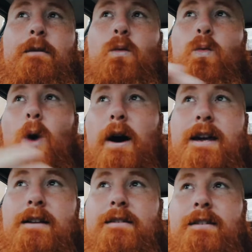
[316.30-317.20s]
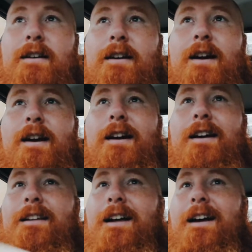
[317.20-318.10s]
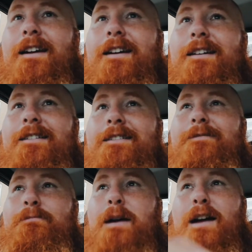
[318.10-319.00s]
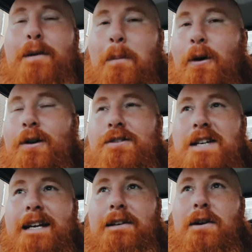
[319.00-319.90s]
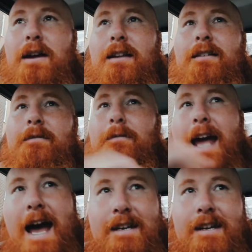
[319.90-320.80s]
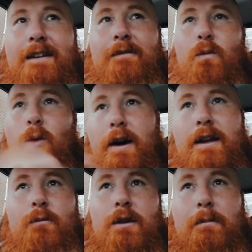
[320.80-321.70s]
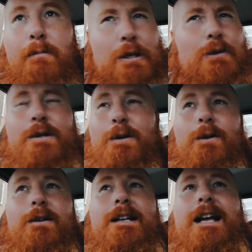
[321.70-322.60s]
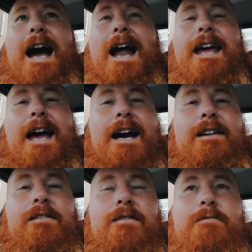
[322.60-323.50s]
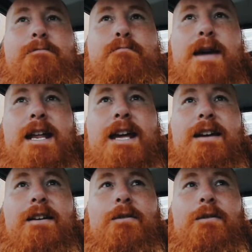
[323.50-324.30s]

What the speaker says: white, like, bit of a project looking Caddy, white with a blue door, and it had mini